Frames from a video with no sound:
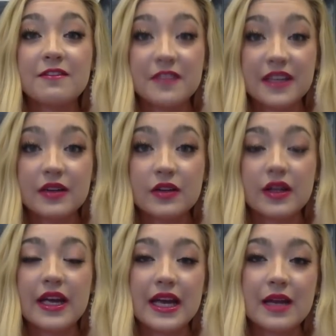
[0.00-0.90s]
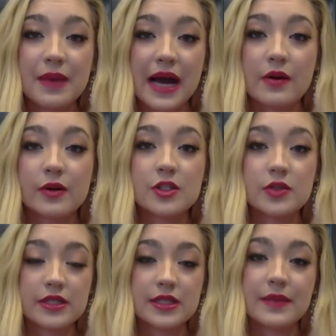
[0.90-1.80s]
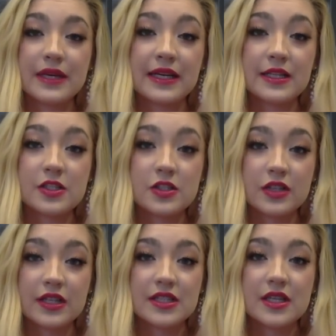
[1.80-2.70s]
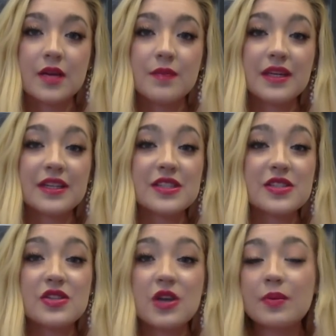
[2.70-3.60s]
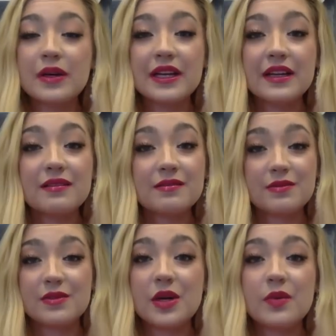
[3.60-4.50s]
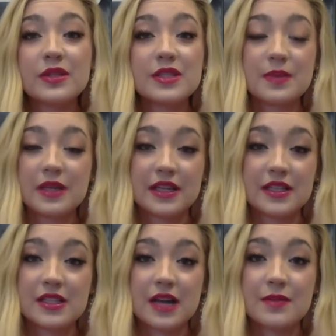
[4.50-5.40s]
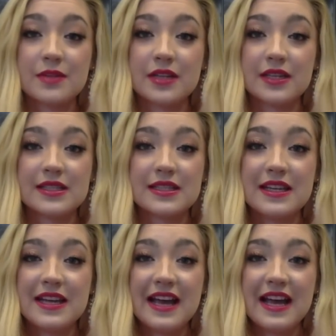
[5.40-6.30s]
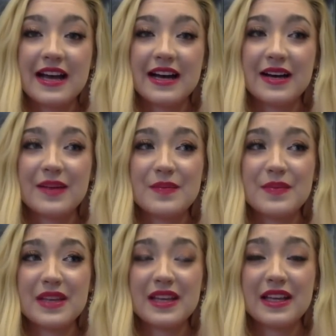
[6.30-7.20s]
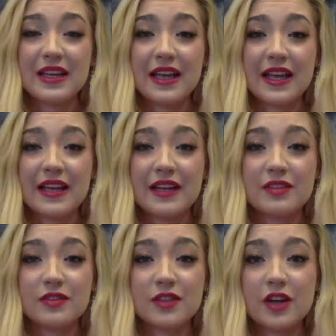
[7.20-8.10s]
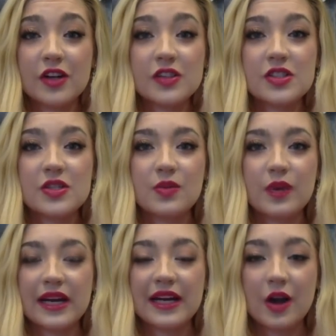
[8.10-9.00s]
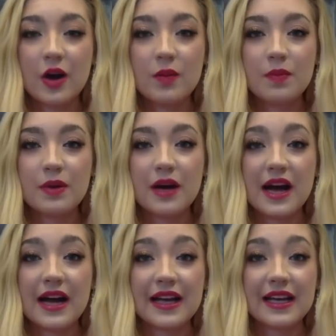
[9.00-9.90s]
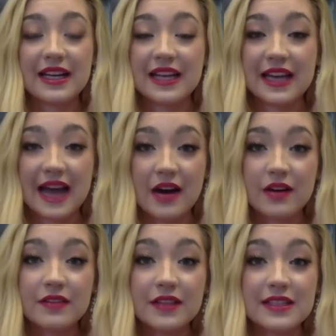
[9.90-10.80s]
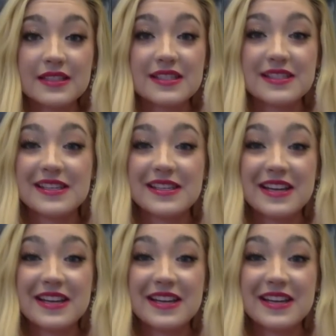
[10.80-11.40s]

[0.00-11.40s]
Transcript: feel empowered to intimidate students because nobody, no one's putting a stop to this. Um, in regards to what I hope I can get out of this